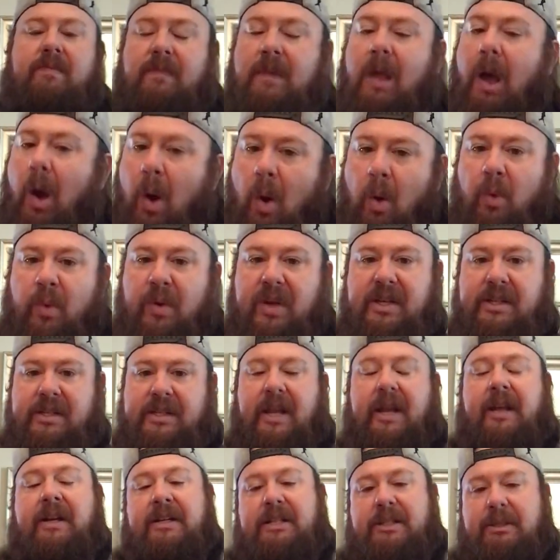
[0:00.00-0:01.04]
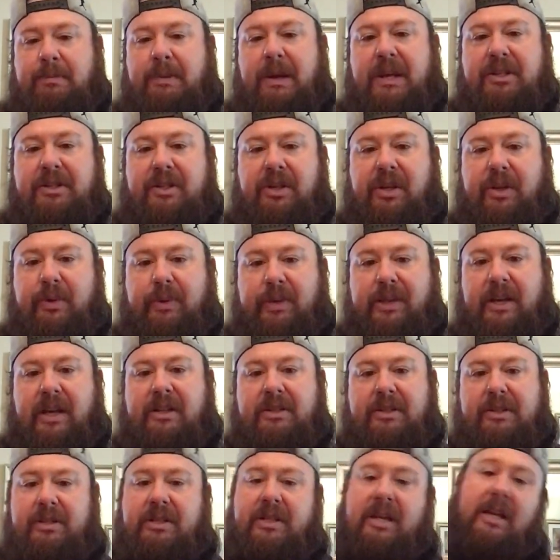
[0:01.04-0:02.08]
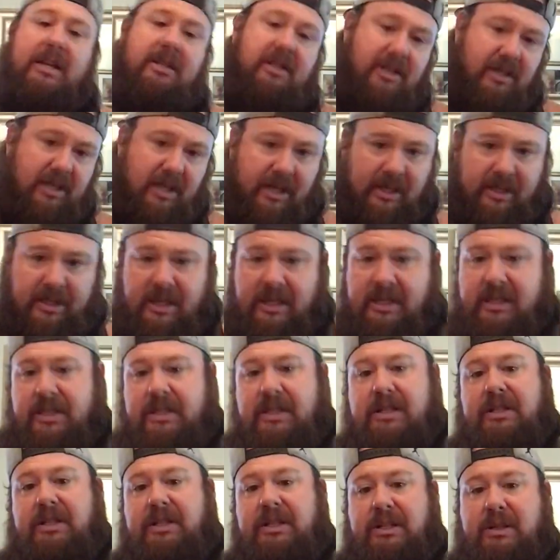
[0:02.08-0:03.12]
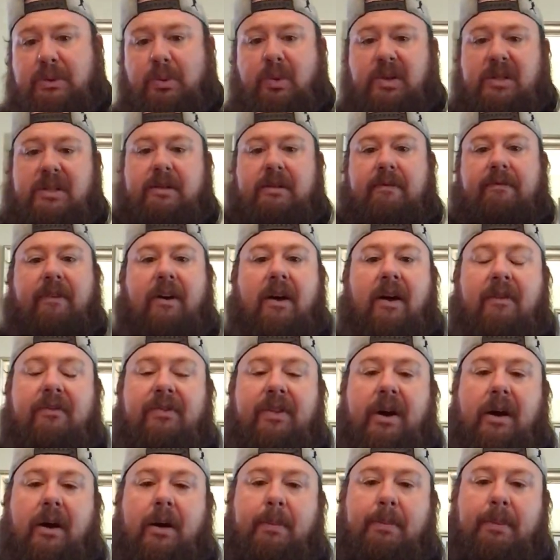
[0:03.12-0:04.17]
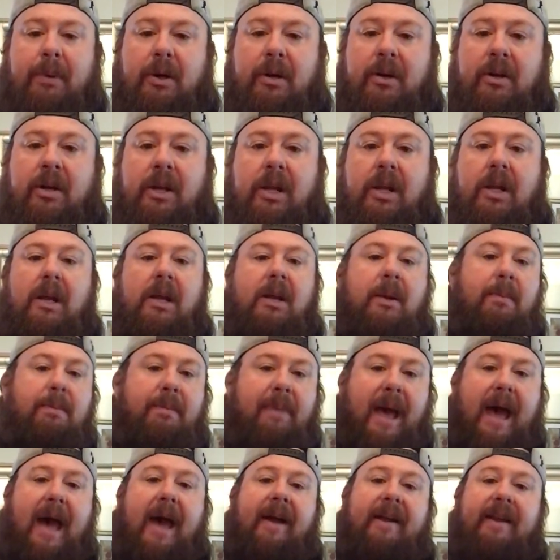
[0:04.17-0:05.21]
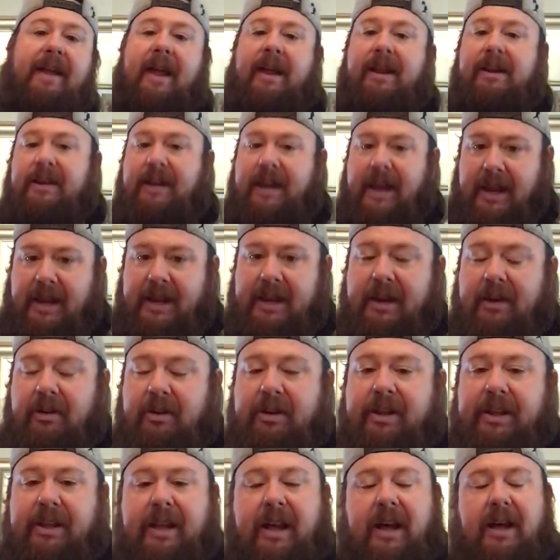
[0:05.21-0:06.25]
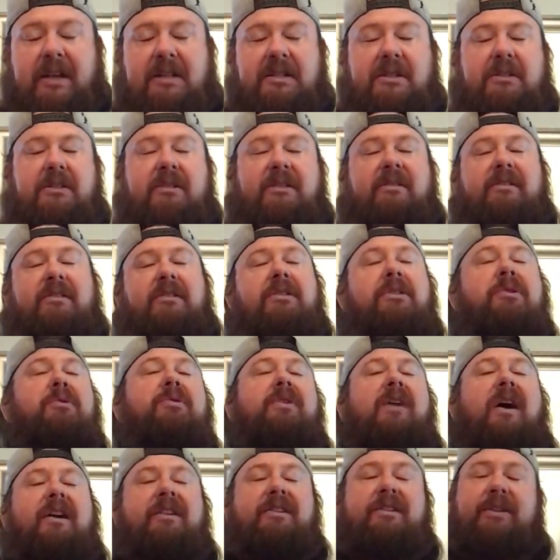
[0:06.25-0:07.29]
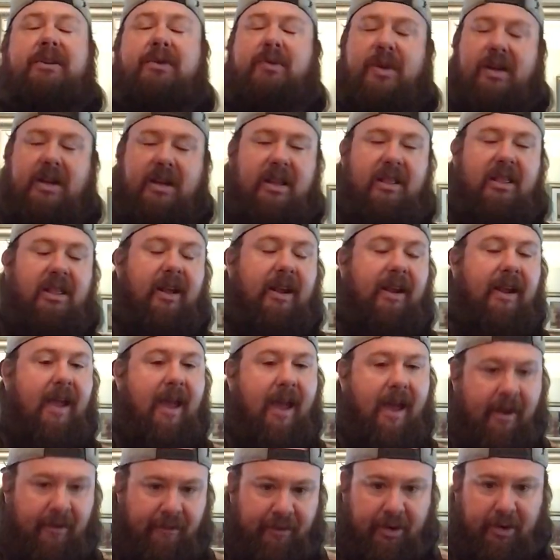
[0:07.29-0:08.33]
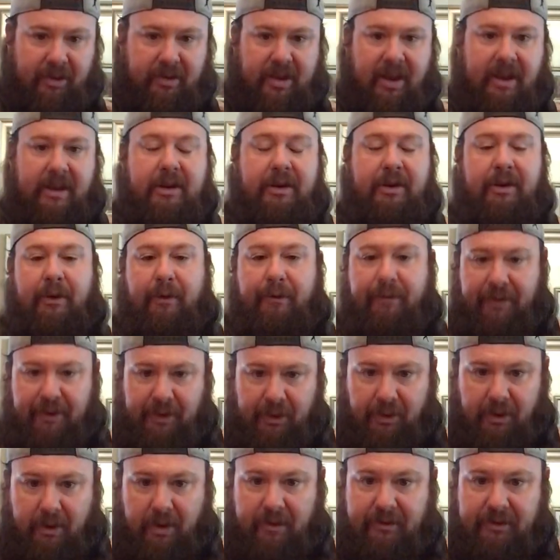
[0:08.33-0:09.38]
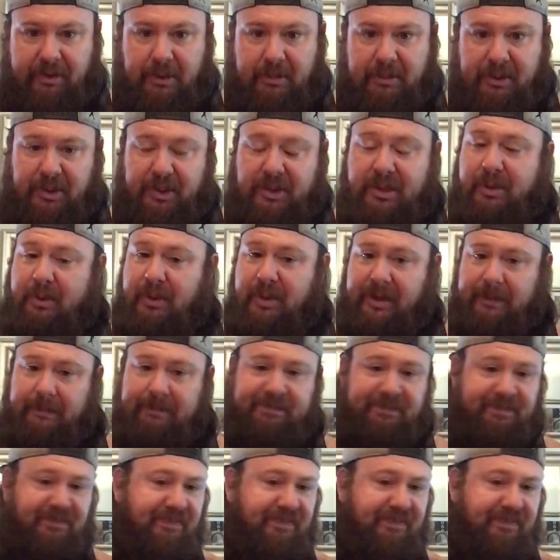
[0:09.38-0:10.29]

Always, and especially with exercises like these, because these ones involve the upper back and neck area, guys, do not do anything ever that you don't feel comfortable doing.